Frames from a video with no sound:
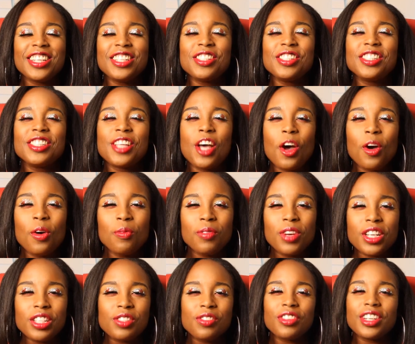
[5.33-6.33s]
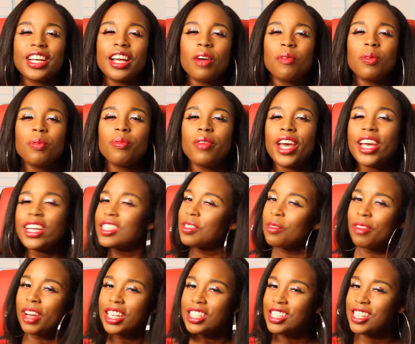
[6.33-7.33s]
you so much for coming back to
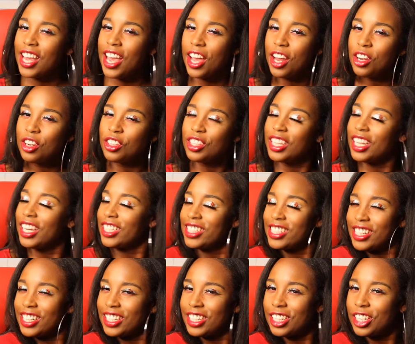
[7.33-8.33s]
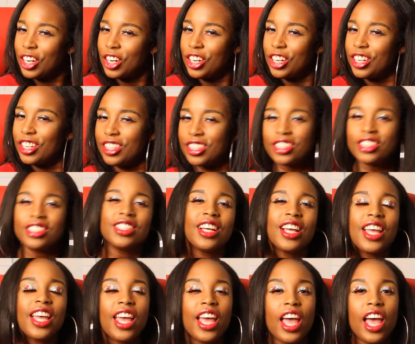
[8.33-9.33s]
my channel, Lexi the Girl.
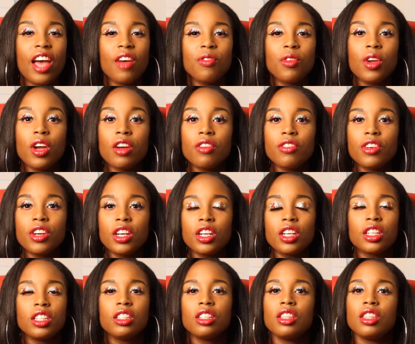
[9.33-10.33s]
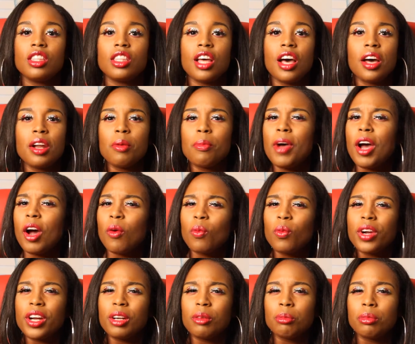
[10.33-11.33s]
Have you ever thought about
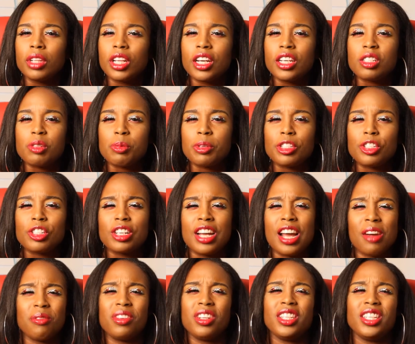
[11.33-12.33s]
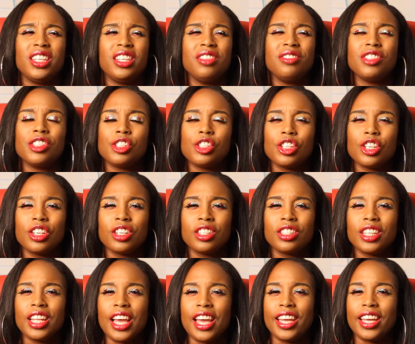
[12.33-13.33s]
wearing blush but you're not really even
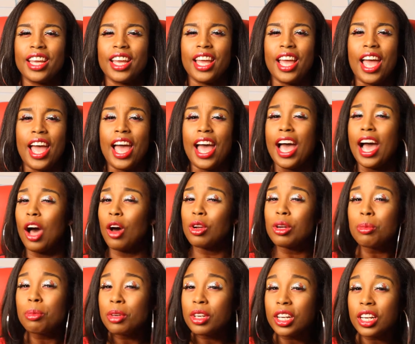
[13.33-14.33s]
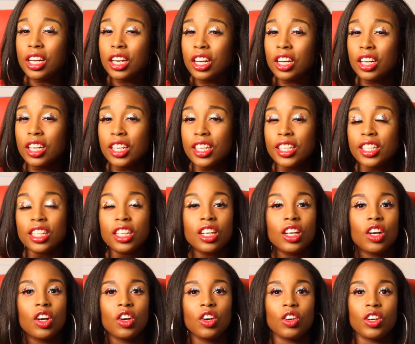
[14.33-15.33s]
sure like how to put it on
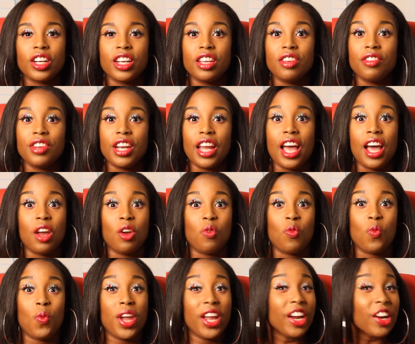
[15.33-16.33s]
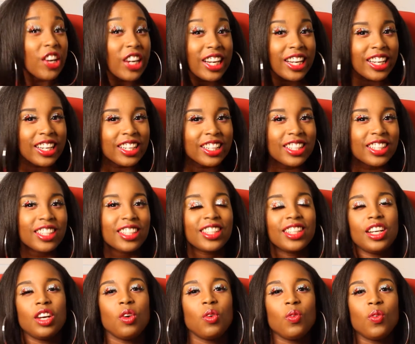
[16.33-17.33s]
or even how to wear it?
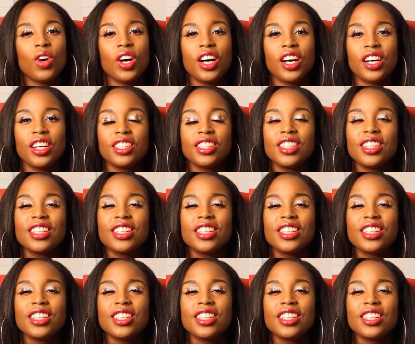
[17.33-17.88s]
Well,